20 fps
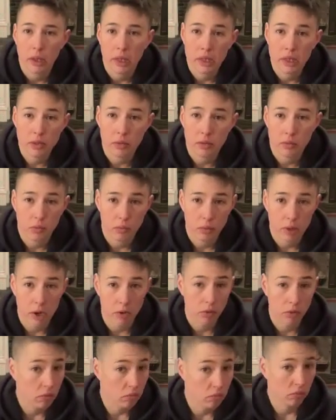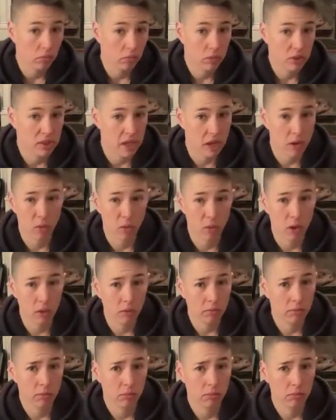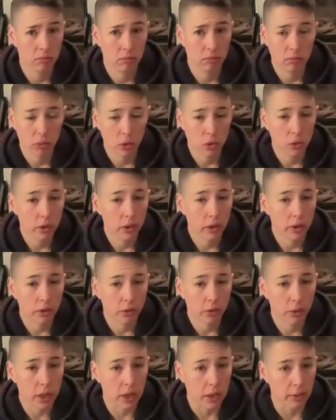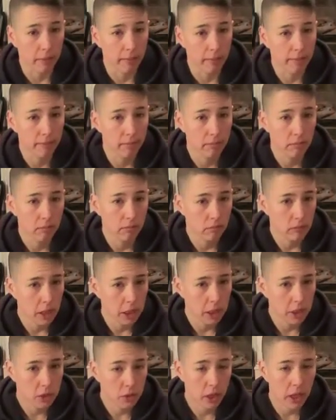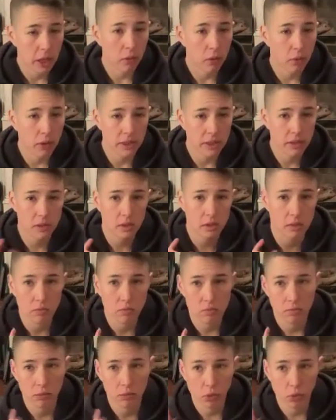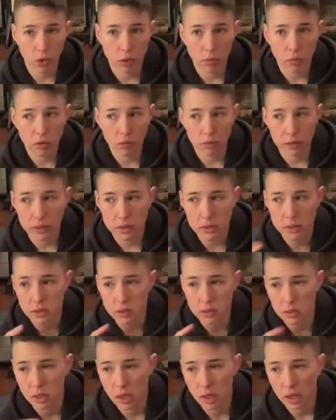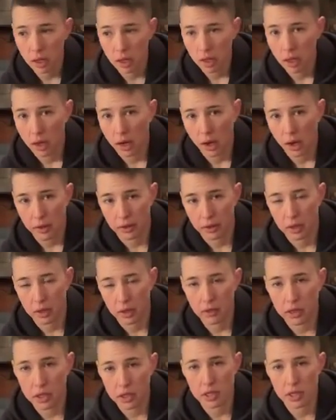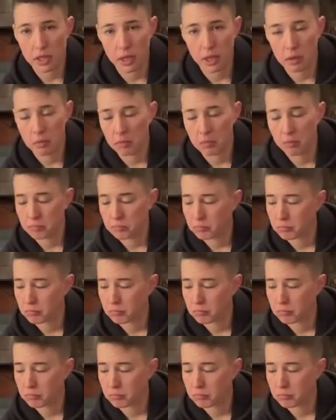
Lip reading: That's set 1. We're doing 3. And it's okay to rest between movements, the end of each set.